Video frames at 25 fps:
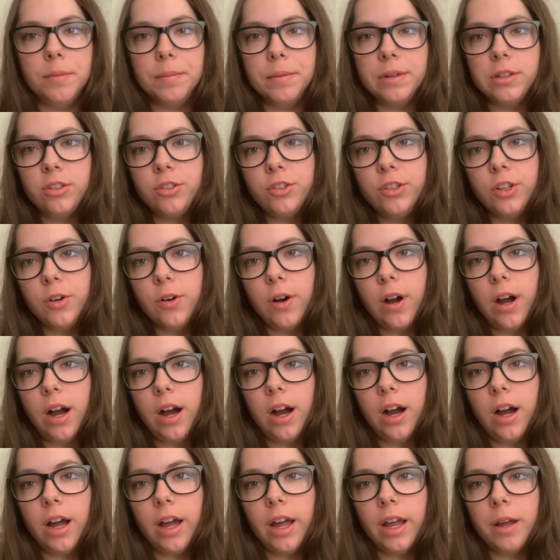So
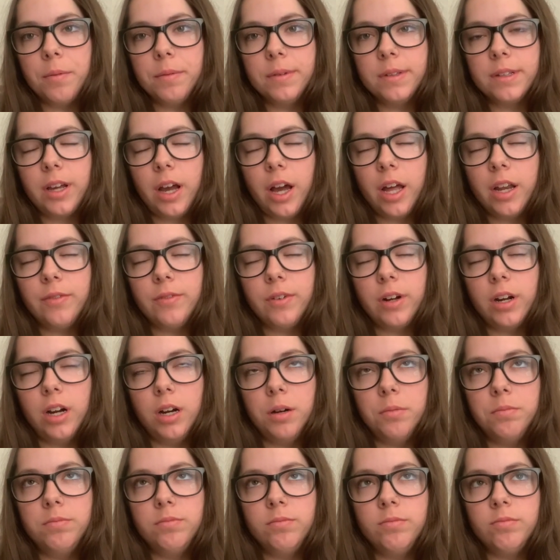I was kind of
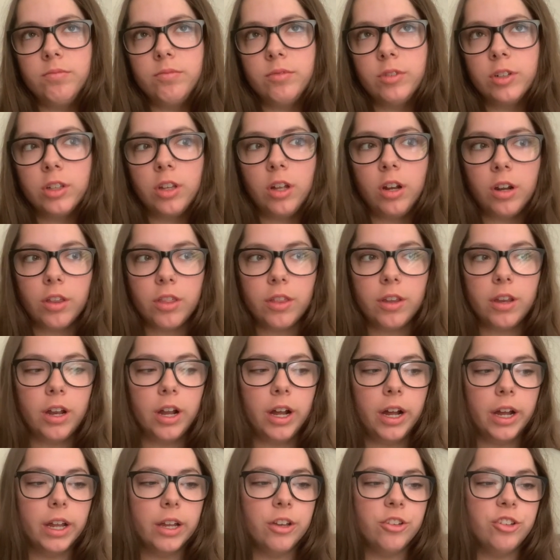up for a lot of the
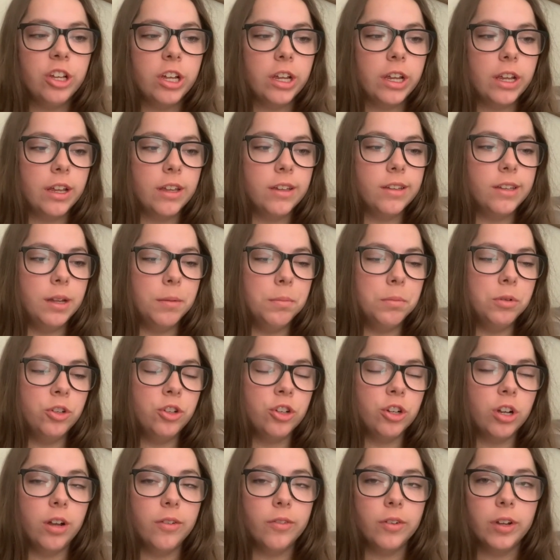night, checking his
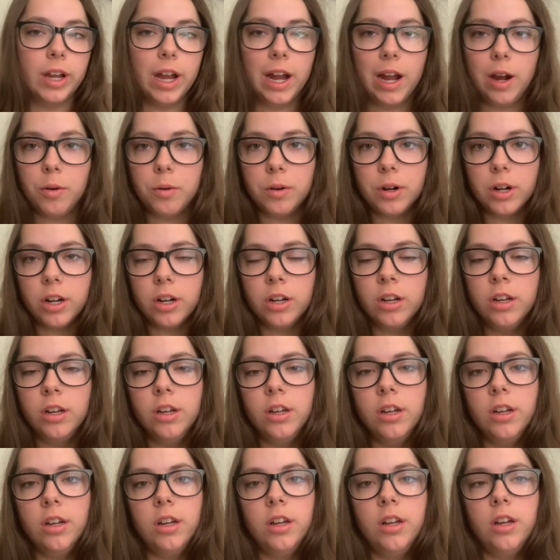temperature every hour,
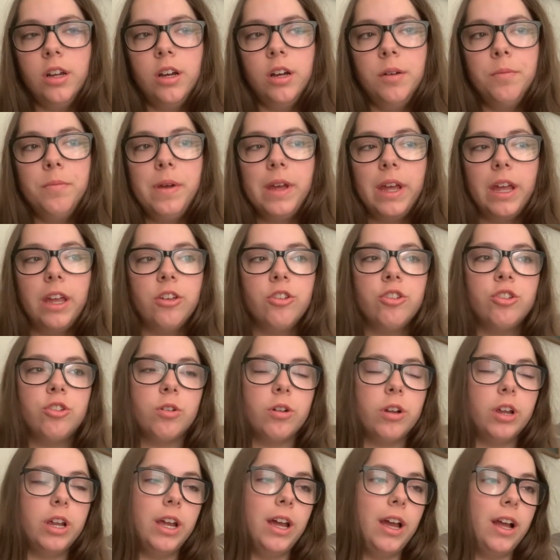making
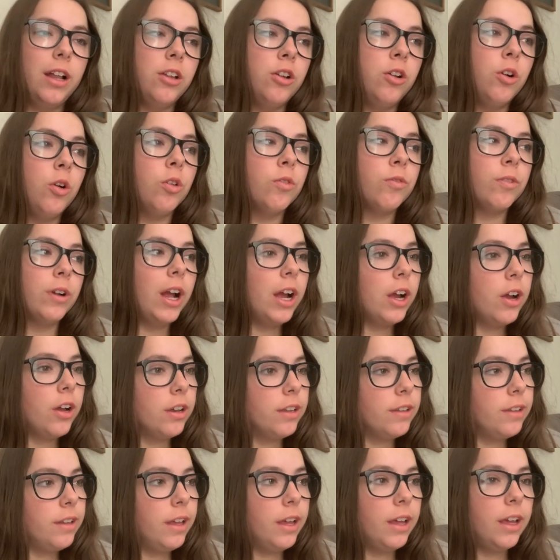sure he had cold rag on
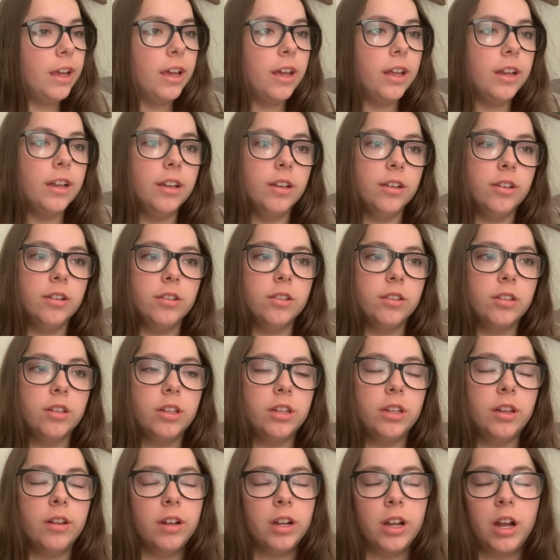his head
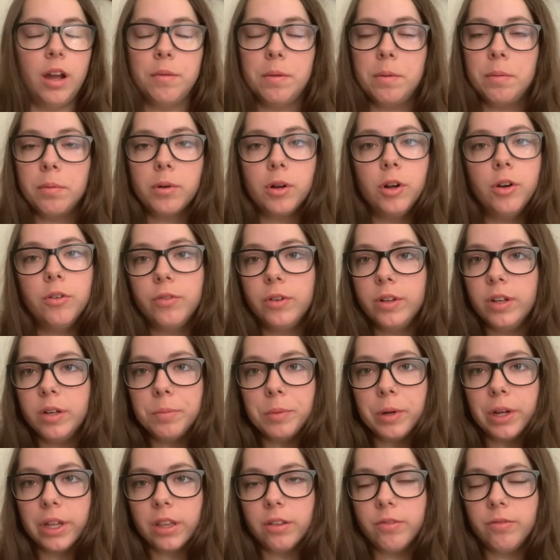and getting ibuprofen to
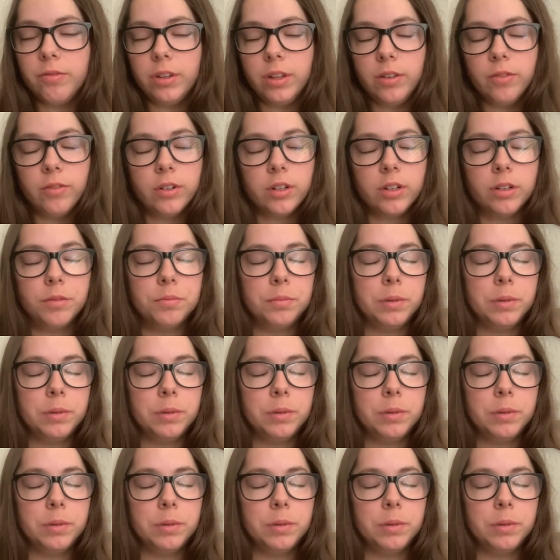break the fever.